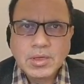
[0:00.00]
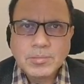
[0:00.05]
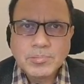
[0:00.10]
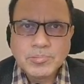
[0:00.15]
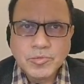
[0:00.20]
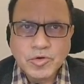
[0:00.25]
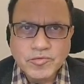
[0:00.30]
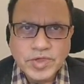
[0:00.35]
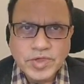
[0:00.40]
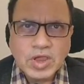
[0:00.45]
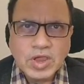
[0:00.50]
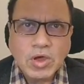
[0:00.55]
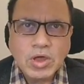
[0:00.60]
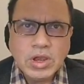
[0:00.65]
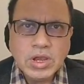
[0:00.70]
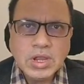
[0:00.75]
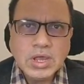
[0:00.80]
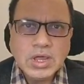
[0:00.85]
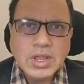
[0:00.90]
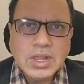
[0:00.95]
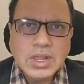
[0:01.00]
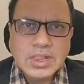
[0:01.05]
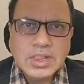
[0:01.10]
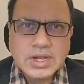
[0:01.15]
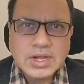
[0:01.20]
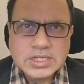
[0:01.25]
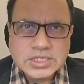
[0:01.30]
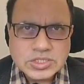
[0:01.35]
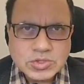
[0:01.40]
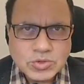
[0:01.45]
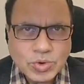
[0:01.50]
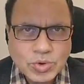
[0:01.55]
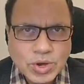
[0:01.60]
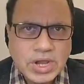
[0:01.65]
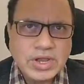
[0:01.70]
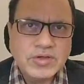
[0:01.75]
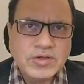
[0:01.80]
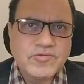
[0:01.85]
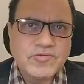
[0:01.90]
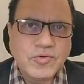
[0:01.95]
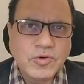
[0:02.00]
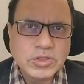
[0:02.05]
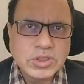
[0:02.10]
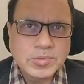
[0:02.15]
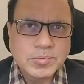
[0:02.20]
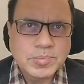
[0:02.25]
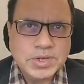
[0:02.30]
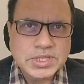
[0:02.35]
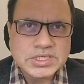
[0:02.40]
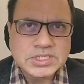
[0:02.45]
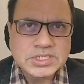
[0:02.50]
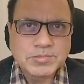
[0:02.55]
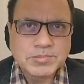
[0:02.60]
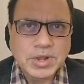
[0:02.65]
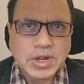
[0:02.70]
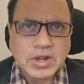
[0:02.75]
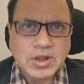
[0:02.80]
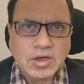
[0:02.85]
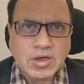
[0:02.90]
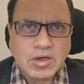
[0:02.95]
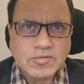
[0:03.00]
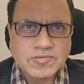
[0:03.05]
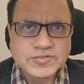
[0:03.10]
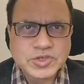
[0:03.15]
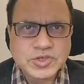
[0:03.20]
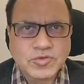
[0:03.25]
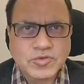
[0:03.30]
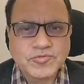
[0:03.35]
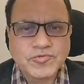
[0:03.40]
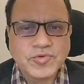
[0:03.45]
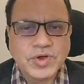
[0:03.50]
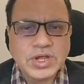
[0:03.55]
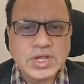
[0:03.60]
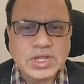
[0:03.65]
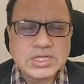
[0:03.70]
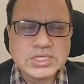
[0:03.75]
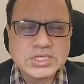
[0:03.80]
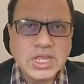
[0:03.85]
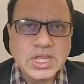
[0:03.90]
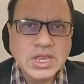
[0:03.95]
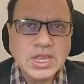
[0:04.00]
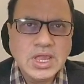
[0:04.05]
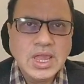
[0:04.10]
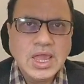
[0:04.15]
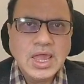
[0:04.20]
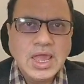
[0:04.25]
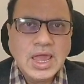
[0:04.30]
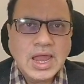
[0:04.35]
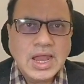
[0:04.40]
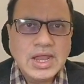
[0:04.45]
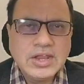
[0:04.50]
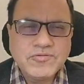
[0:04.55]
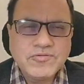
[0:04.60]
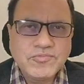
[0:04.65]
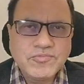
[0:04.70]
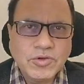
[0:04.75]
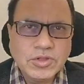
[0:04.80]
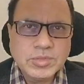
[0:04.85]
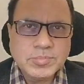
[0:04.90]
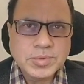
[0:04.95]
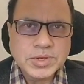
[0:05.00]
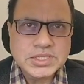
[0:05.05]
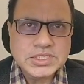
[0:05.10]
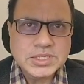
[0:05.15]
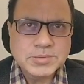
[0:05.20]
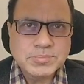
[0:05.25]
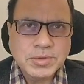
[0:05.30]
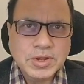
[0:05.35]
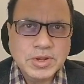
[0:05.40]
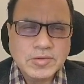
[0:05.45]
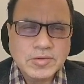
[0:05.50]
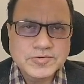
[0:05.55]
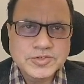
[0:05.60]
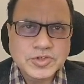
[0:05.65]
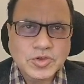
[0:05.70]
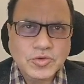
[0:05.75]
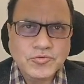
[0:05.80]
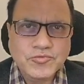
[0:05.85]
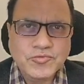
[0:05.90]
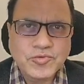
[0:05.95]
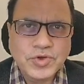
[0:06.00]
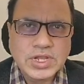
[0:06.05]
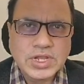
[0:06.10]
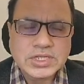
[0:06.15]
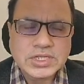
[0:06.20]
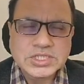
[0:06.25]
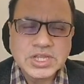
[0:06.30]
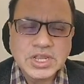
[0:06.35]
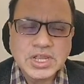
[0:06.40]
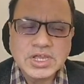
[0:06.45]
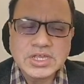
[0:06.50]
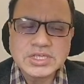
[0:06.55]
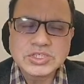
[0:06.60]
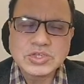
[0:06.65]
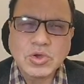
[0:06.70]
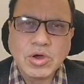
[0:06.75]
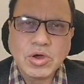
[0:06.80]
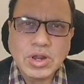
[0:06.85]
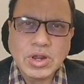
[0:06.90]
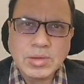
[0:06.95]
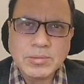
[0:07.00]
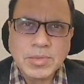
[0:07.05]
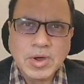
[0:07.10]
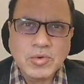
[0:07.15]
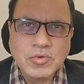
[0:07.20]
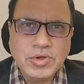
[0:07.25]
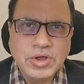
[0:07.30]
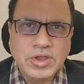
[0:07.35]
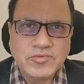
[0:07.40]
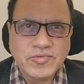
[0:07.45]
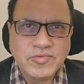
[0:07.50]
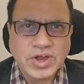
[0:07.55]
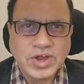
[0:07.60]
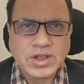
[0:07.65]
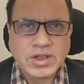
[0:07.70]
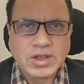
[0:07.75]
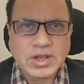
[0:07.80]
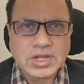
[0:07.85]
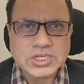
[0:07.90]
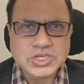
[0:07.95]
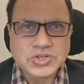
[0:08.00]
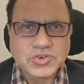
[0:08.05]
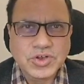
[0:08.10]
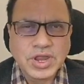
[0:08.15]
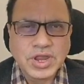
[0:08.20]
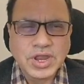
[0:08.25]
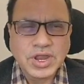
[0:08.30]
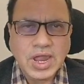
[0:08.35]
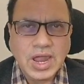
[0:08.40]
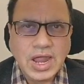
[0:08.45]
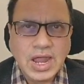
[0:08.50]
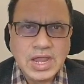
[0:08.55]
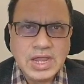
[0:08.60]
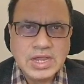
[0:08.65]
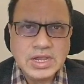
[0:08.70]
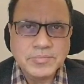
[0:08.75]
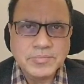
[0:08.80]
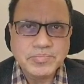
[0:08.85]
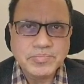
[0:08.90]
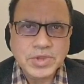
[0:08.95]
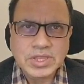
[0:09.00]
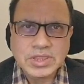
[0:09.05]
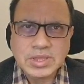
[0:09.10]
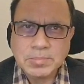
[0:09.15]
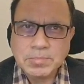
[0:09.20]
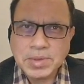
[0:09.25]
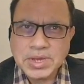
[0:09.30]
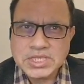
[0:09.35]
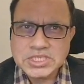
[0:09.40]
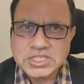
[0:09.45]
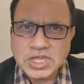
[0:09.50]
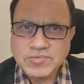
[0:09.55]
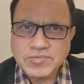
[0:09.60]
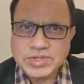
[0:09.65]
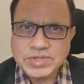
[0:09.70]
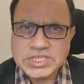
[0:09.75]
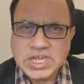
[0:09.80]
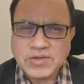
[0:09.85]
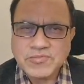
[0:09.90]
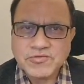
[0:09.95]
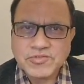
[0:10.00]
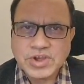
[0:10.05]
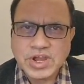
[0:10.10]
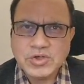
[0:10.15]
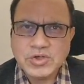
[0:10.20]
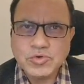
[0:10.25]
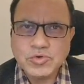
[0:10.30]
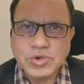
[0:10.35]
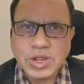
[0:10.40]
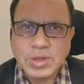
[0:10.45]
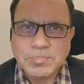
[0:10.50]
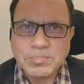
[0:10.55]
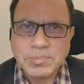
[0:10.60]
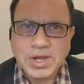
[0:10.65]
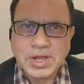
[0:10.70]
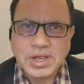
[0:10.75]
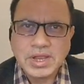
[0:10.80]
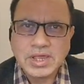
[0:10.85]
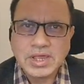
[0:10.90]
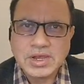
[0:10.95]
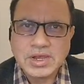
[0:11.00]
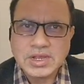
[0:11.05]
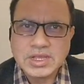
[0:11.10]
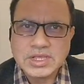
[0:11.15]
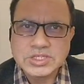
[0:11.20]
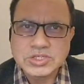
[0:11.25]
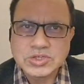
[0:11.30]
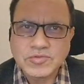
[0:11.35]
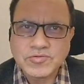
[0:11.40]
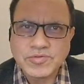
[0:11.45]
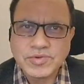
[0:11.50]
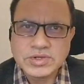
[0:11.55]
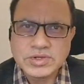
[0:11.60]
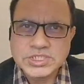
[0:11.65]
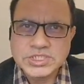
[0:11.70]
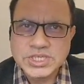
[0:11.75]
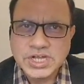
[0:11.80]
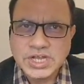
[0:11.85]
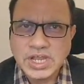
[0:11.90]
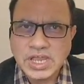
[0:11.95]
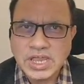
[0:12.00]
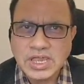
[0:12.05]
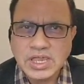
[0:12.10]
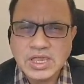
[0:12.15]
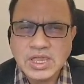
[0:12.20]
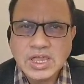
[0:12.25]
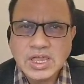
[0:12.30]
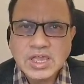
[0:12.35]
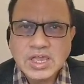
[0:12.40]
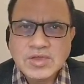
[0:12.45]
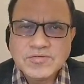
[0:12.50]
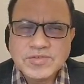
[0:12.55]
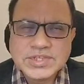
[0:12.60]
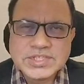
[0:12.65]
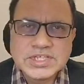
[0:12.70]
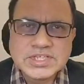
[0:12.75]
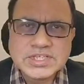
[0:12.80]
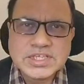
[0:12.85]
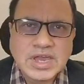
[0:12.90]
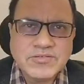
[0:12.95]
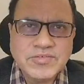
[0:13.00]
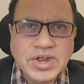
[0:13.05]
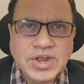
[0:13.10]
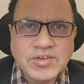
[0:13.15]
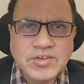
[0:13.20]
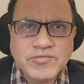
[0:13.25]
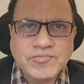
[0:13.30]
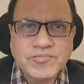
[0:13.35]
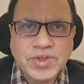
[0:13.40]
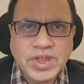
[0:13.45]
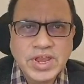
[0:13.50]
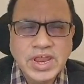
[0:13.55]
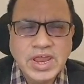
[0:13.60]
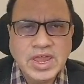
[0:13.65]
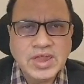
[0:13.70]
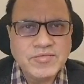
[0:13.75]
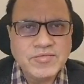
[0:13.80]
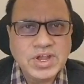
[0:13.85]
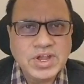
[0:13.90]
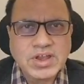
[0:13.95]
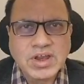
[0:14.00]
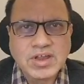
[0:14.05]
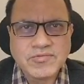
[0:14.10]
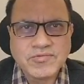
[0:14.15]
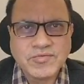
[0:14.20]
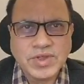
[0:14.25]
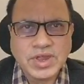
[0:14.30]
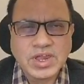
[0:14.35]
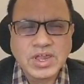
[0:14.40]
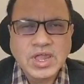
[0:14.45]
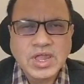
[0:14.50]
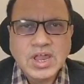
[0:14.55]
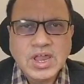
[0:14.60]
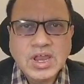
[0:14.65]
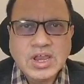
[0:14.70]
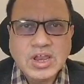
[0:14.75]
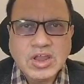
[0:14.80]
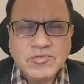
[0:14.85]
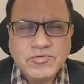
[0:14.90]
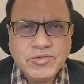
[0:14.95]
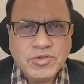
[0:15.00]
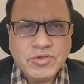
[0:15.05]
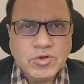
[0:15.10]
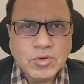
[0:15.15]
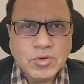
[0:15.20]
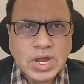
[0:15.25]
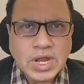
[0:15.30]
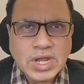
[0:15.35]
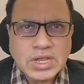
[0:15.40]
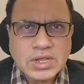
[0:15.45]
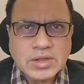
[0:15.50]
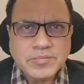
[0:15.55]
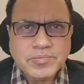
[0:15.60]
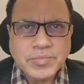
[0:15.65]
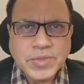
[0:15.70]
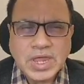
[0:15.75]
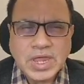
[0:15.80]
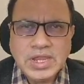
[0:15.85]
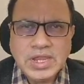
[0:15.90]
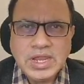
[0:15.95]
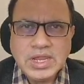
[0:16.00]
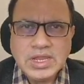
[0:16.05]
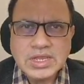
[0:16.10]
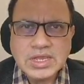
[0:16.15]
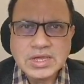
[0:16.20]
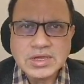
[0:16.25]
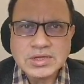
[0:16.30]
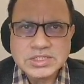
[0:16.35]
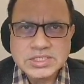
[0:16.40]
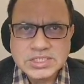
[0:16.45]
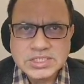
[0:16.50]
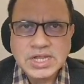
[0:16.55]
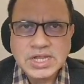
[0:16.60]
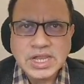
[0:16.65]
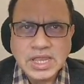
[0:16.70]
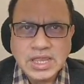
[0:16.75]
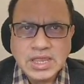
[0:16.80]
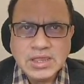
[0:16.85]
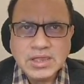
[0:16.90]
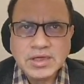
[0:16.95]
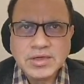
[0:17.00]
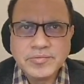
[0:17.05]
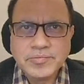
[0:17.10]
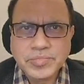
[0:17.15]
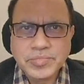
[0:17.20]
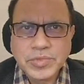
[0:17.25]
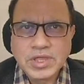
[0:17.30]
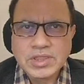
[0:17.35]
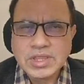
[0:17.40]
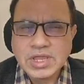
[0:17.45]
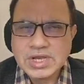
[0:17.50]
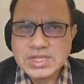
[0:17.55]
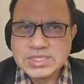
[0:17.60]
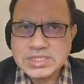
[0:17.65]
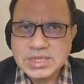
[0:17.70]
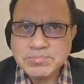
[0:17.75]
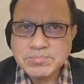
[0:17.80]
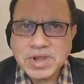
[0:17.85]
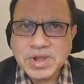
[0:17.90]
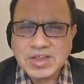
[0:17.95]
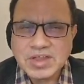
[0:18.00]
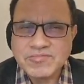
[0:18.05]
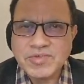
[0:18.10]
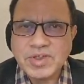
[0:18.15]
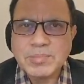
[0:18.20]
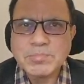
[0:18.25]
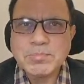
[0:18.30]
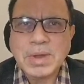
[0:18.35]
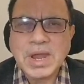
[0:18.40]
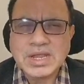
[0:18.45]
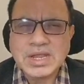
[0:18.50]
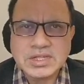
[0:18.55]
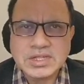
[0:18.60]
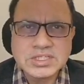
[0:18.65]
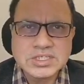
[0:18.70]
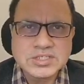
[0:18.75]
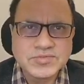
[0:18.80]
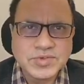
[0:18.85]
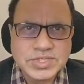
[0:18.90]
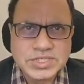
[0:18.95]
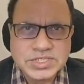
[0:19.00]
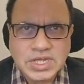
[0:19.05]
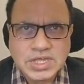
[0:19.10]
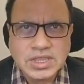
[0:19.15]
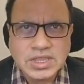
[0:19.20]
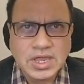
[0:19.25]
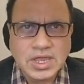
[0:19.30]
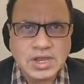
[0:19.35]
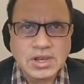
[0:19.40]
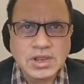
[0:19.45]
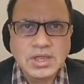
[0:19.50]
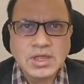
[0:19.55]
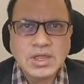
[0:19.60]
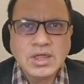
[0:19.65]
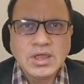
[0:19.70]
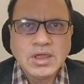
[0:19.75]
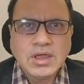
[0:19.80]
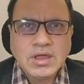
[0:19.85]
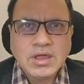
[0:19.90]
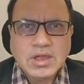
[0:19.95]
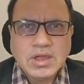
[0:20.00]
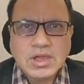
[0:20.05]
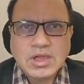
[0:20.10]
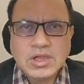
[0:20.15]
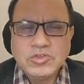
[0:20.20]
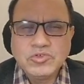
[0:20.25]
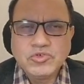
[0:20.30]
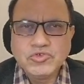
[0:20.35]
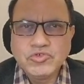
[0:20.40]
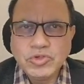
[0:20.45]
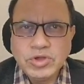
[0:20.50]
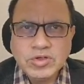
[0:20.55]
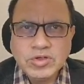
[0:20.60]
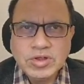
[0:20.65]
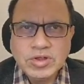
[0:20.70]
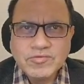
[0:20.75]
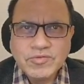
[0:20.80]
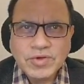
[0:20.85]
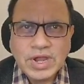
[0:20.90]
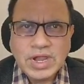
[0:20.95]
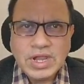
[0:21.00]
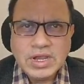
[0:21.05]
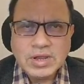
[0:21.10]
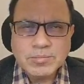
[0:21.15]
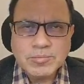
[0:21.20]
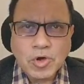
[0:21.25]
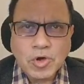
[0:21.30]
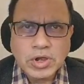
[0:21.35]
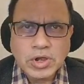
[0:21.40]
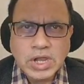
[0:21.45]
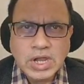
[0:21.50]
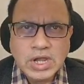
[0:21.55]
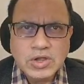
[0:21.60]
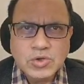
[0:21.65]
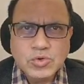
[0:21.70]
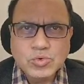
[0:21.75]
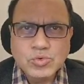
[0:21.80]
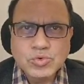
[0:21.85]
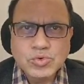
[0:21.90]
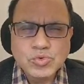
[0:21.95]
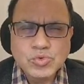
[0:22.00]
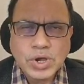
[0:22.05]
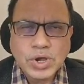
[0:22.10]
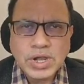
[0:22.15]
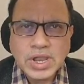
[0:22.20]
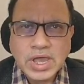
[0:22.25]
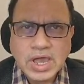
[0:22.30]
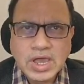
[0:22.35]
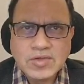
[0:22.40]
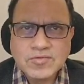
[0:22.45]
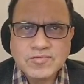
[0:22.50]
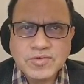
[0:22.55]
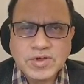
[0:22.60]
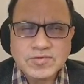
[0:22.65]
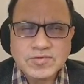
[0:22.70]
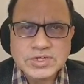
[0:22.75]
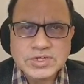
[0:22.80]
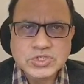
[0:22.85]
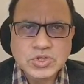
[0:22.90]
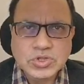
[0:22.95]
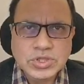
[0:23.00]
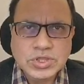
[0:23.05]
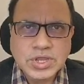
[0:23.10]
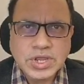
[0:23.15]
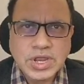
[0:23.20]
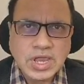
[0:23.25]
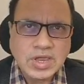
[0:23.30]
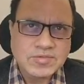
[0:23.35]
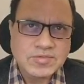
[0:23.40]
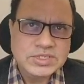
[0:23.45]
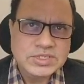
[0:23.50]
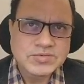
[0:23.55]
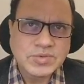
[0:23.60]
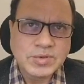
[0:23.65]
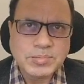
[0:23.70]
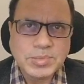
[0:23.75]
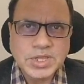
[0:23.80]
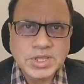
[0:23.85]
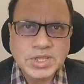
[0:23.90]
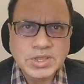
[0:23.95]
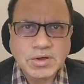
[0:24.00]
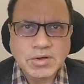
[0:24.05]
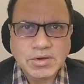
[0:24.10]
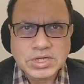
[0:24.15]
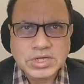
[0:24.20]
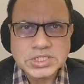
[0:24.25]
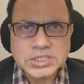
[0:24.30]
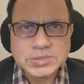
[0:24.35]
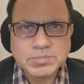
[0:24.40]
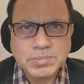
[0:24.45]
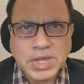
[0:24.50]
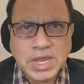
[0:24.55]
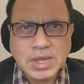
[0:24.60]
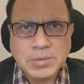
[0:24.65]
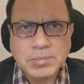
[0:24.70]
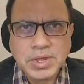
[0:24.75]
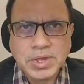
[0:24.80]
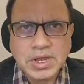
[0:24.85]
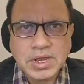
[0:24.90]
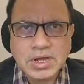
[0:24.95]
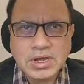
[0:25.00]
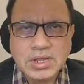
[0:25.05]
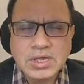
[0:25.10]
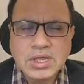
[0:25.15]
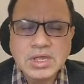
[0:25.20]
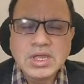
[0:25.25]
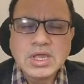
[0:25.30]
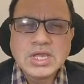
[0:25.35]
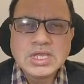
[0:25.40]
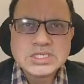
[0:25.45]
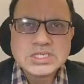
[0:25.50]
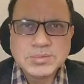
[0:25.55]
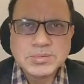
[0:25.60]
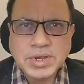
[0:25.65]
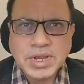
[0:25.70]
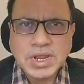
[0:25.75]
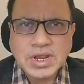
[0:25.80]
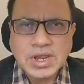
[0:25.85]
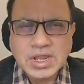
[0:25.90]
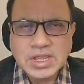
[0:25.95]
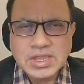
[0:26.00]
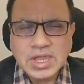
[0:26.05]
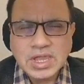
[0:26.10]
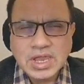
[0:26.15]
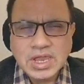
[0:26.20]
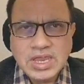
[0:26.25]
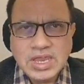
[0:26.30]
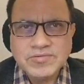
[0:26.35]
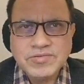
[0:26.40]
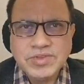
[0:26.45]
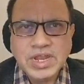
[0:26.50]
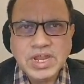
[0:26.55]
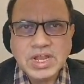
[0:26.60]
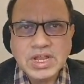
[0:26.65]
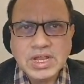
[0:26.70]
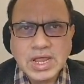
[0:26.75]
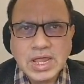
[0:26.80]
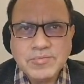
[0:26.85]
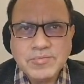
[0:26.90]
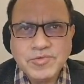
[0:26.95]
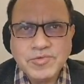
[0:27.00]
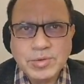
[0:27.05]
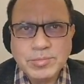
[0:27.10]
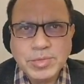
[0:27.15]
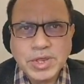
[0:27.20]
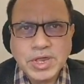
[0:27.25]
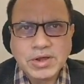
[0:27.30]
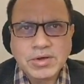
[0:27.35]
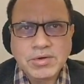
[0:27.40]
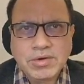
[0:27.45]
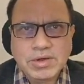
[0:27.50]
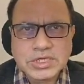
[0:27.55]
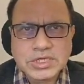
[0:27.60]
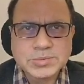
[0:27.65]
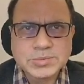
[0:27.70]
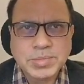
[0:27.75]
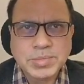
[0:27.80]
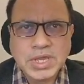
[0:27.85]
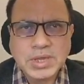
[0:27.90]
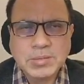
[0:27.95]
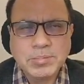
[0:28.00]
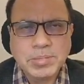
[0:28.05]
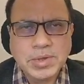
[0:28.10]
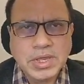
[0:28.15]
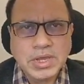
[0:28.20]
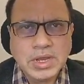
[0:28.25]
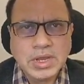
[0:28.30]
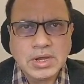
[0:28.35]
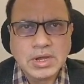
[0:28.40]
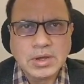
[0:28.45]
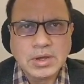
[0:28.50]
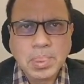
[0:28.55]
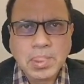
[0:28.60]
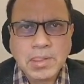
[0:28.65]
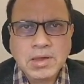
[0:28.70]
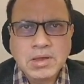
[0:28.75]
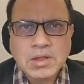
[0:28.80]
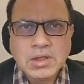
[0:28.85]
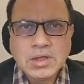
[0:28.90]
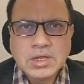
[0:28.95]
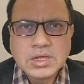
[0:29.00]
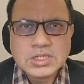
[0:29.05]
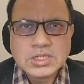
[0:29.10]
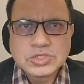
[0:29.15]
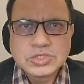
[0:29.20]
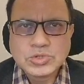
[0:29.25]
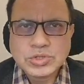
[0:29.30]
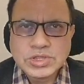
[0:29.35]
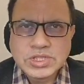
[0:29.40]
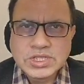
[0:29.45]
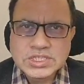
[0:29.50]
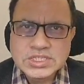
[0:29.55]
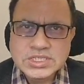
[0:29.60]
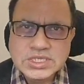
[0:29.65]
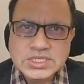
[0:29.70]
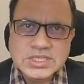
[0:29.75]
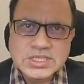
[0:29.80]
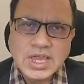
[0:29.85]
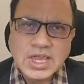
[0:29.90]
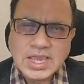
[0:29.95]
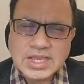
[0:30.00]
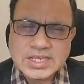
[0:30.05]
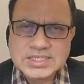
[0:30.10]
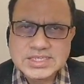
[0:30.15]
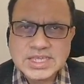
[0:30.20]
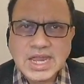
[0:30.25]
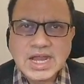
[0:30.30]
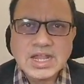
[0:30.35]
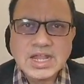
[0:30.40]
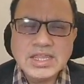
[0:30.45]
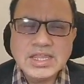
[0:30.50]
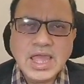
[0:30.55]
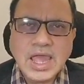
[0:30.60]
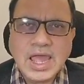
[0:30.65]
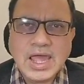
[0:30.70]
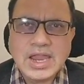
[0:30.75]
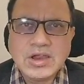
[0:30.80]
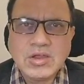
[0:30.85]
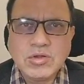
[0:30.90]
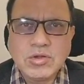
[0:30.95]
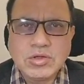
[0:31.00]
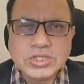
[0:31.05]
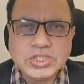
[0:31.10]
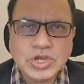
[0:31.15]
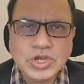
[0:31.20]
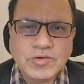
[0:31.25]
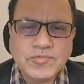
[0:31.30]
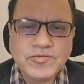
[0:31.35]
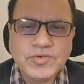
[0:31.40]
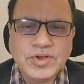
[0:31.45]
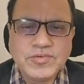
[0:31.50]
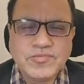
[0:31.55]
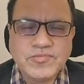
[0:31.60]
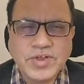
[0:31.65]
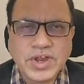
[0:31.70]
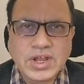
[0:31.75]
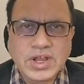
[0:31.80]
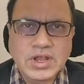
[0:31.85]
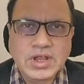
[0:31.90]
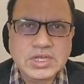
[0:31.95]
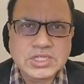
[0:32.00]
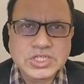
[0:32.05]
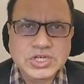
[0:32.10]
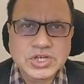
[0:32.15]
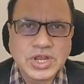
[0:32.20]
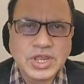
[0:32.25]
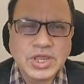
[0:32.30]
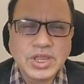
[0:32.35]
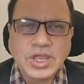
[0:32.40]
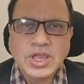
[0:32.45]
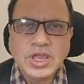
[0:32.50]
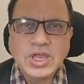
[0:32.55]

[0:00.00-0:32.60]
Moving on, let us look at the fourth principle of software testing. And the fourth principle of software testing is all about defect clustering. And the picture which I have tried to depict here is of a city which is having a very heavy traffic. Now, if you look at any city, there are some traffic patterns which are there. Usually, we'll find the morning 2.5 hours or 3 hours will be the rush peak period. Similarly, the evening time will be a rush peak period. So this is exactly the analogy of defect clustering.